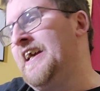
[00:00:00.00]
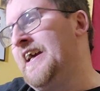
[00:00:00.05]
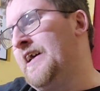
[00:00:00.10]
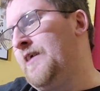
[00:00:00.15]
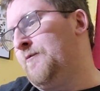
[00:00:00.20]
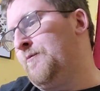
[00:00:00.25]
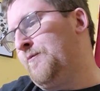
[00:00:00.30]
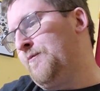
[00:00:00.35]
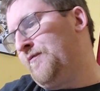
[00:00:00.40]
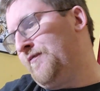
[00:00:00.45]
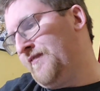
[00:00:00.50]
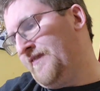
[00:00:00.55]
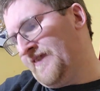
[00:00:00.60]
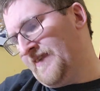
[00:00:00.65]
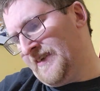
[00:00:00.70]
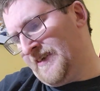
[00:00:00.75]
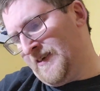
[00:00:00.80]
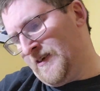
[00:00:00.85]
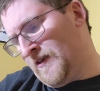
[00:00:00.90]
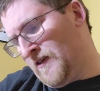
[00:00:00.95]

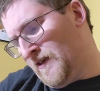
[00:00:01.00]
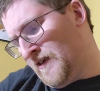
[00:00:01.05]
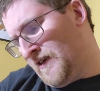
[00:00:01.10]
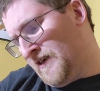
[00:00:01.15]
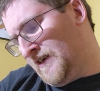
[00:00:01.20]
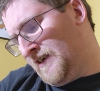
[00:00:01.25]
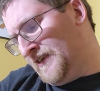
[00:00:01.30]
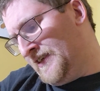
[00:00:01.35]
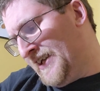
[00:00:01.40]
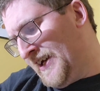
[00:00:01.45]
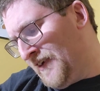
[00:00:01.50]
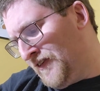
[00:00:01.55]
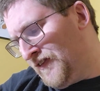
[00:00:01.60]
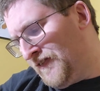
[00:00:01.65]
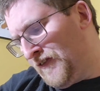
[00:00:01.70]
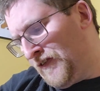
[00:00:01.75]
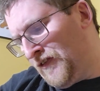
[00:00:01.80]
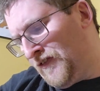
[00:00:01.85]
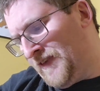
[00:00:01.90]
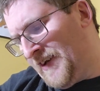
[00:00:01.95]
Tales
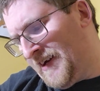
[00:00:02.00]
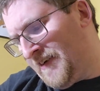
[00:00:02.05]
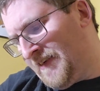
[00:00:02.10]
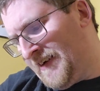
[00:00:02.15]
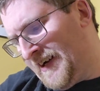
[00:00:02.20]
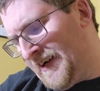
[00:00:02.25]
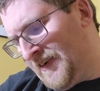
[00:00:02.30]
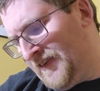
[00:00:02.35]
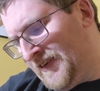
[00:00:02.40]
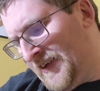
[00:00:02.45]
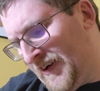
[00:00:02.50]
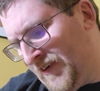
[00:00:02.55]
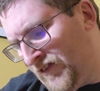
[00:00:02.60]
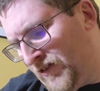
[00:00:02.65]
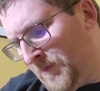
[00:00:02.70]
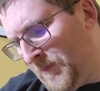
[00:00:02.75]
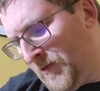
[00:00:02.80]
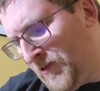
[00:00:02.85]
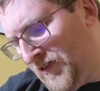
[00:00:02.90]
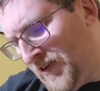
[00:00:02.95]
of Hysteria, Trails